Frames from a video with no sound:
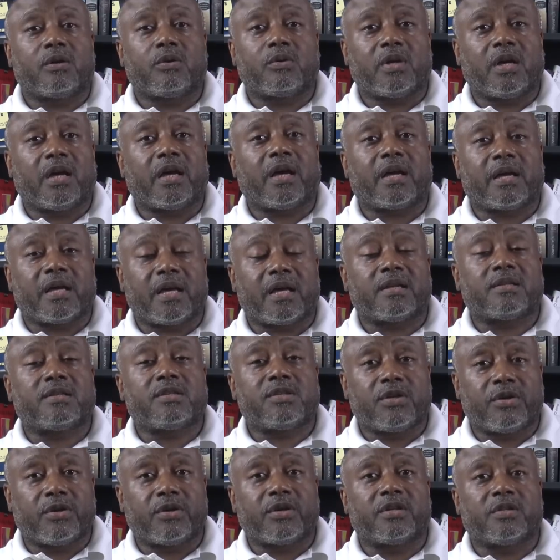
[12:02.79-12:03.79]
okay, I got a
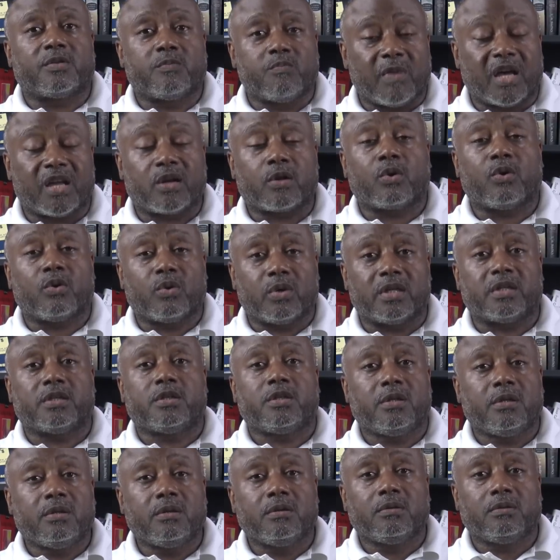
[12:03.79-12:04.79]
serious medical
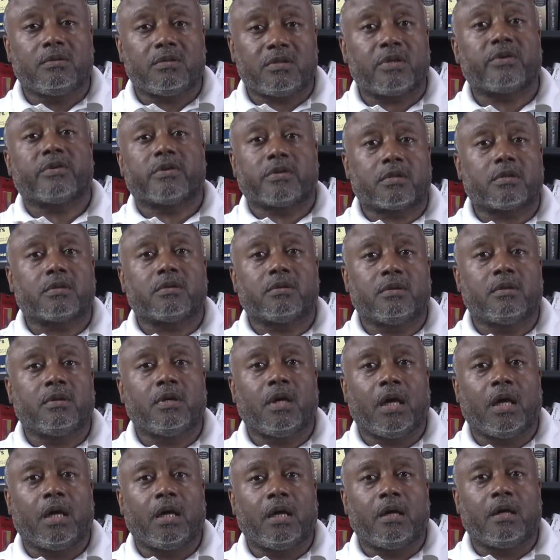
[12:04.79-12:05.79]
issue. Seriously.
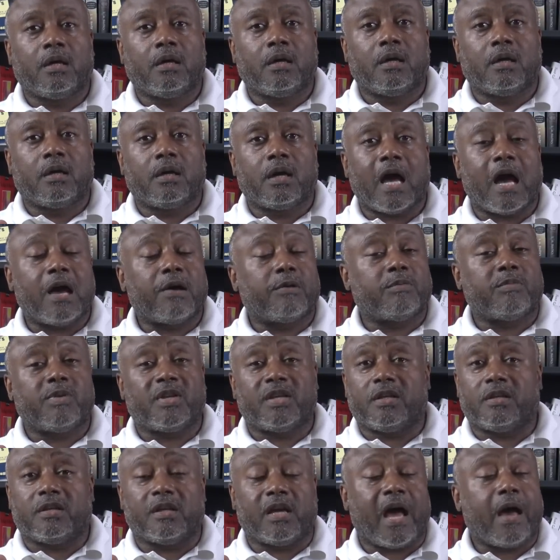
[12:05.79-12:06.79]
I'll
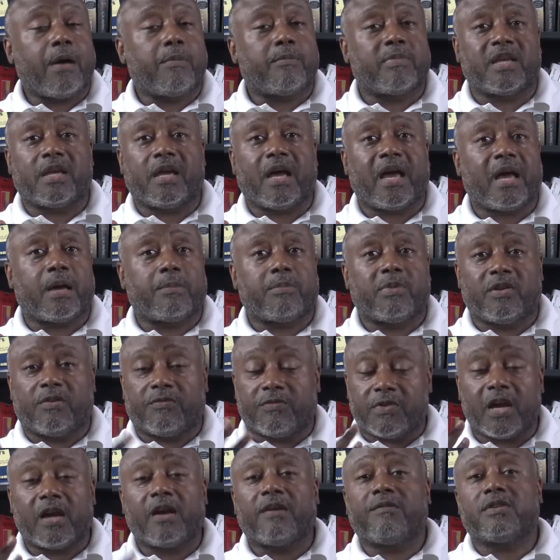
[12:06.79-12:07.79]
be I'll be happy
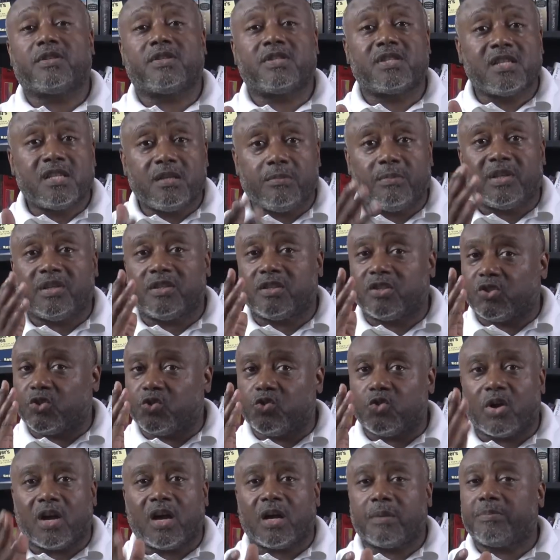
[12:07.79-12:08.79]
if y'all ever see me
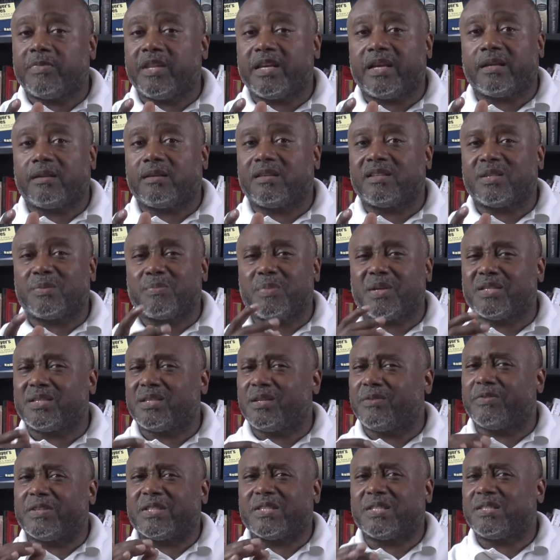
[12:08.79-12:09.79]
just drop that,
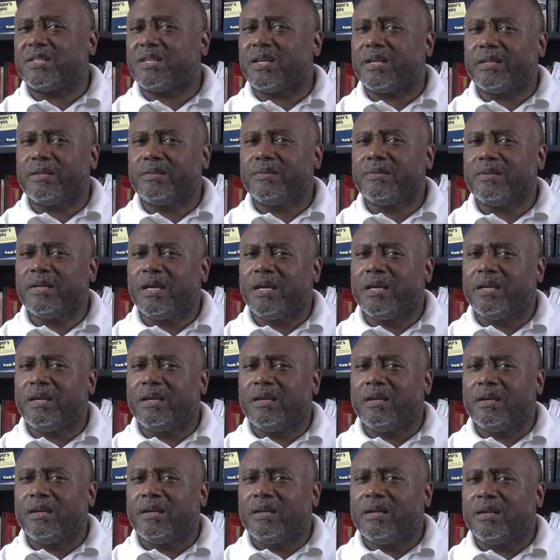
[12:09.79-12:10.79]
especially if it's sudden.
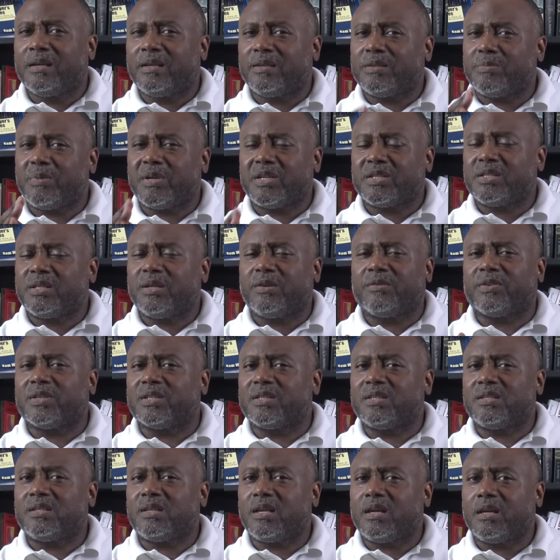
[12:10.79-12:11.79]
Especially if
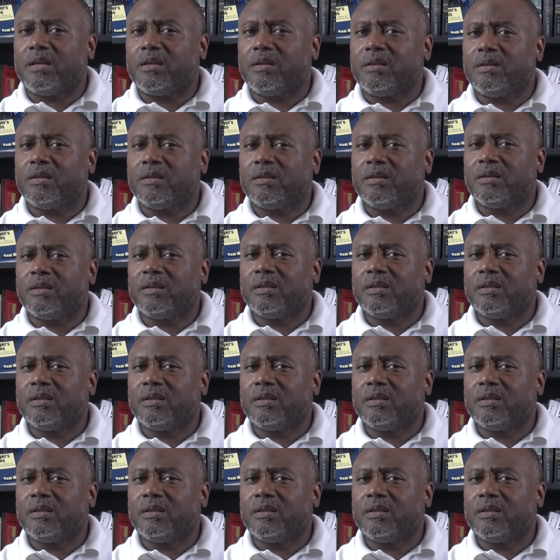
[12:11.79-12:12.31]
it's sudden.